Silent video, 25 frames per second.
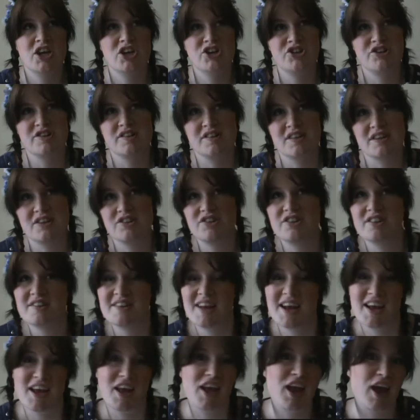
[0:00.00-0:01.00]
She said she's
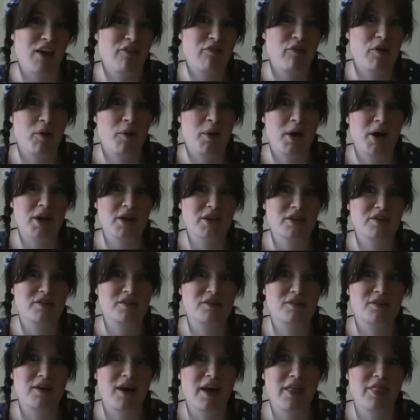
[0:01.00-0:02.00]
tagging everyone,
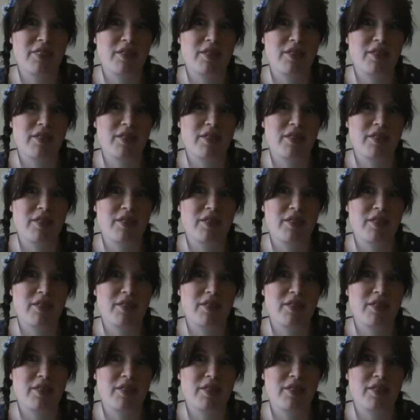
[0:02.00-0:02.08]
so I